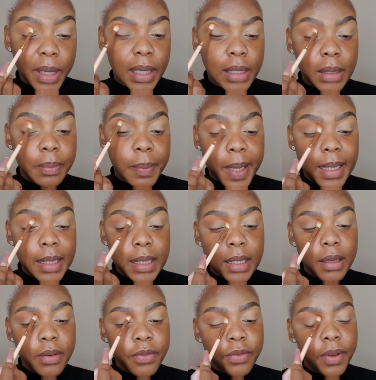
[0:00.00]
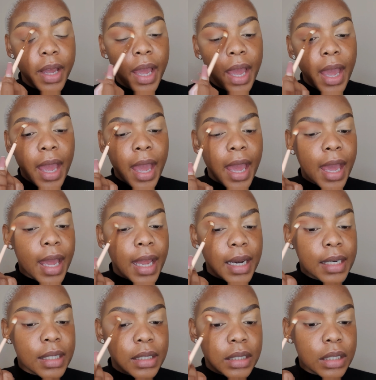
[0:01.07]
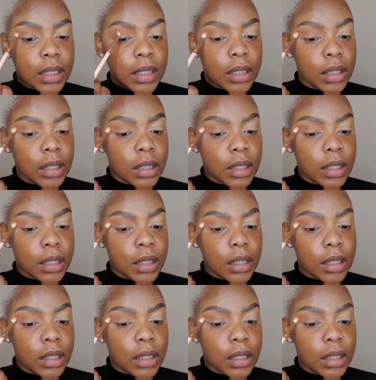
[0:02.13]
expensive, and